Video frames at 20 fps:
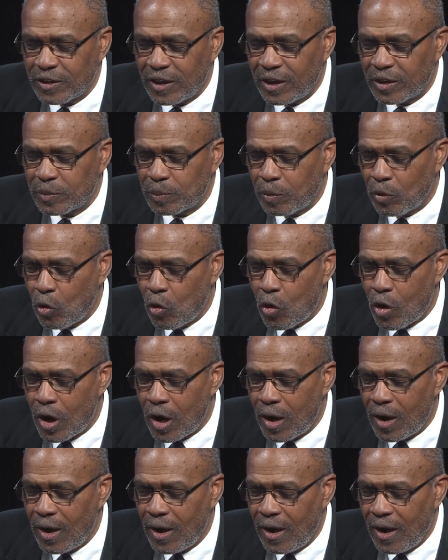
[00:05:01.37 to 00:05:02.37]

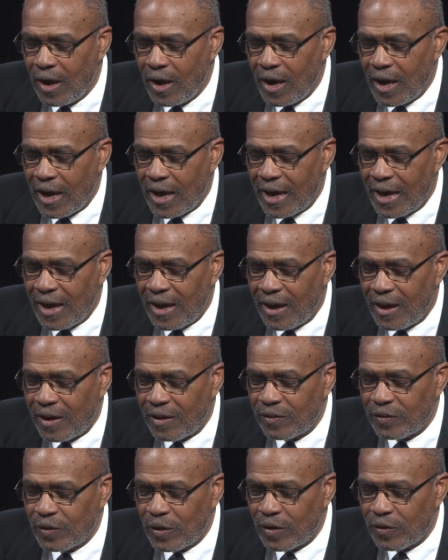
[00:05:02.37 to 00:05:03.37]
explore
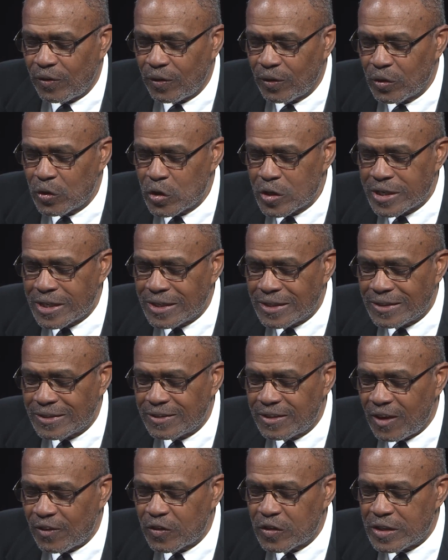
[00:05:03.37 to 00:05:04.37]
Farouqi's
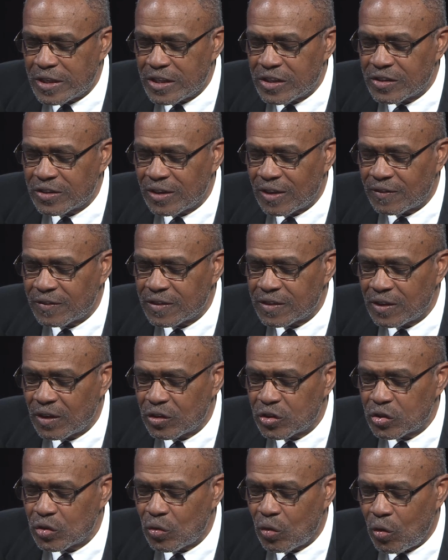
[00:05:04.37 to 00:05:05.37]
definition of
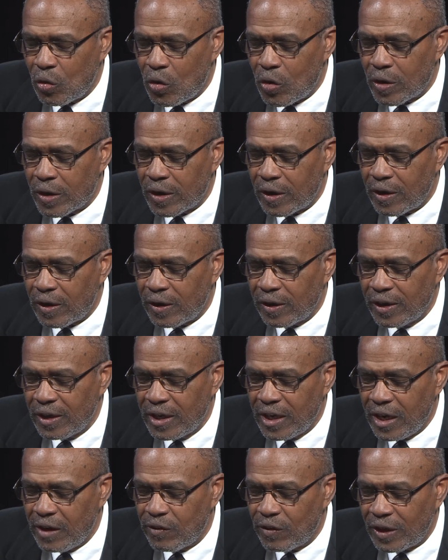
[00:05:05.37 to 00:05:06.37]
social order
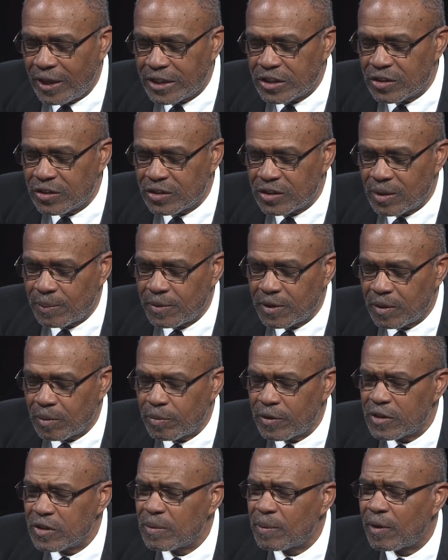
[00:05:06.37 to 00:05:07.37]
in relationship to the
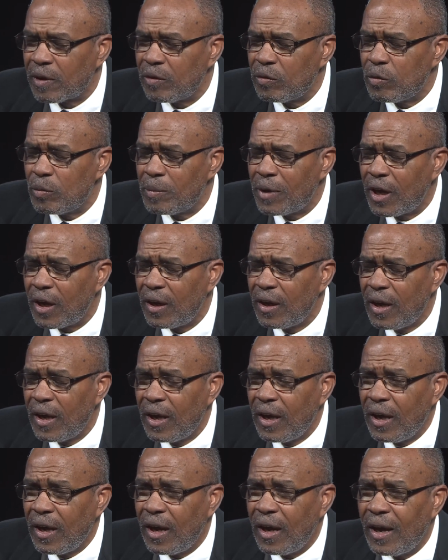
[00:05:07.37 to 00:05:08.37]
principle of Ummah.
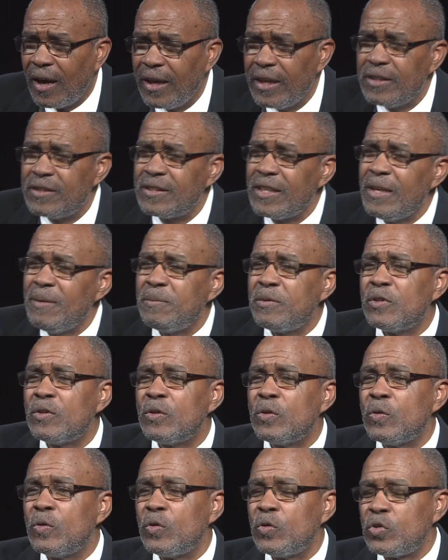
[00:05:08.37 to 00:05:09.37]
He seems
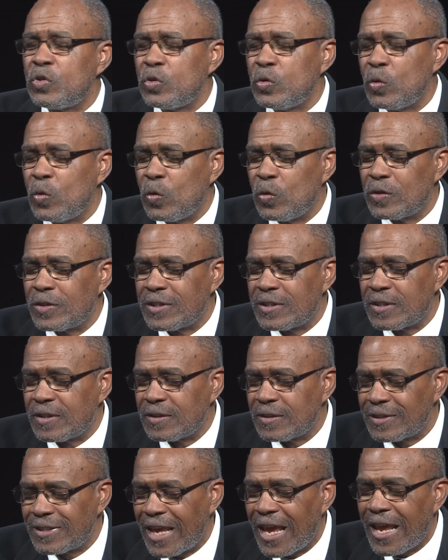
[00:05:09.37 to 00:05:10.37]
to
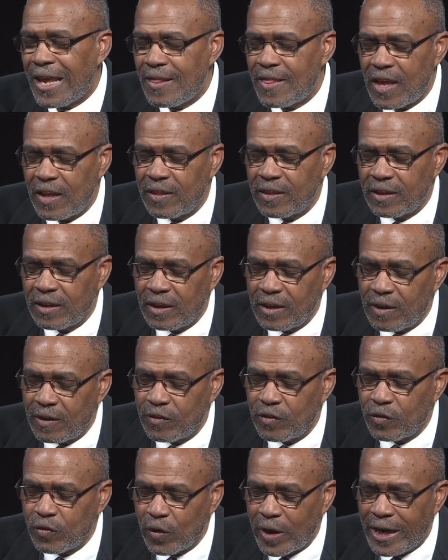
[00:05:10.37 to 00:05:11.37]
say that the
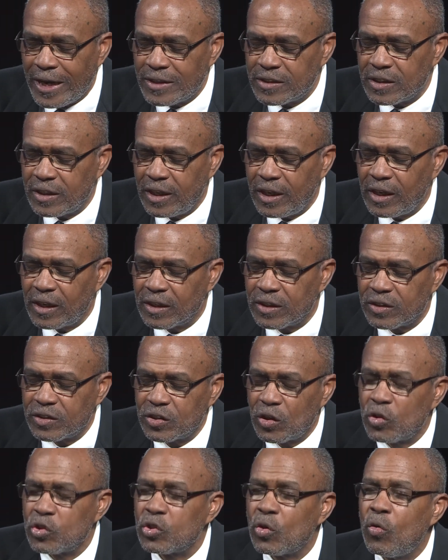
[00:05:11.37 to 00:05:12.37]
phrase in English,
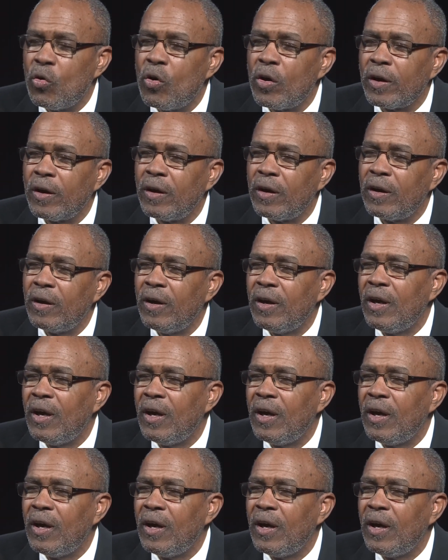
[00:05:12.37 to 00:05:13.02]
social order,